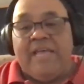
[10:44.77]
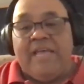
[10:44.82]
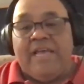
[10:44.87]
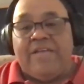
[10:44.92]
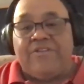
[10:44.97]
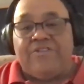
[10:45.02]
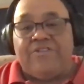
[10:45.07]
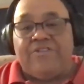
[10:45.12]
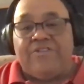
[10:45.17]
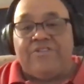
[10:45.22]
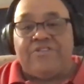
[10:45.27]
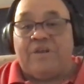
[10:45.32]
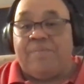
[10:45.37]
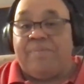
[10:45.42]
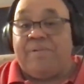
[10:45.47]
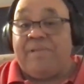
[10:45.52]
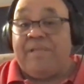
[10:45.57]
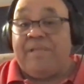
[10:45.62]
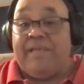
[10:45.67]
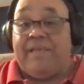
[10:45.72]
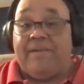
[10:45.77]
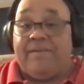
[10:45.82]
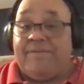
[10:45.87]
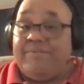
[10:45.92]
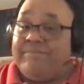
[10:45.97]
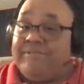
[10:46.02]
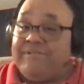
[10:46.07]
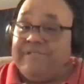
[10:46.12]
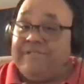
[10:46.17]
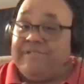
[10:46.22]
and just start playing.
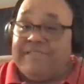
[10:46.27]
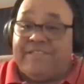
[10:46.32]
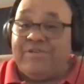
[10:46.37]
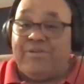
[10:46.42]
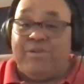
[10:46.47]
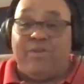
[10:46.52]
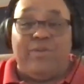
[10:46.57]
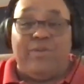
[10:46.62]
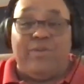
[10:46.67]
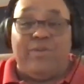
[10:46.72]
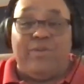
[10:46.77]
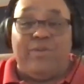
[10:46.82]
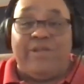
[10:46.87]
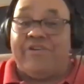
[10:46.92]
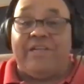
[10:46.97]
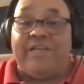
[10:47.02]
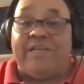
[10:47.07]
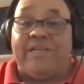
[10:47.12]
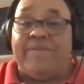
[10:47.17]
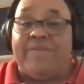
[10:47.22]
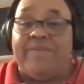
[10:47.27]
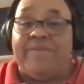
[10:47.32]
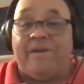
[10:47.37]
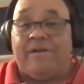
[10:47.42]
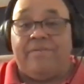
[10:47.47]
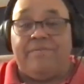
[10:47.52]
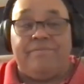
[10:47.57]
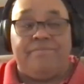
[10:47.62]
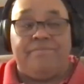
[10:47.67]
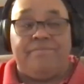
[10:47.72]
So that's the only way that you're going to get
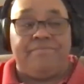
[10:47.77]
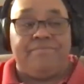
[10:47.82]
better.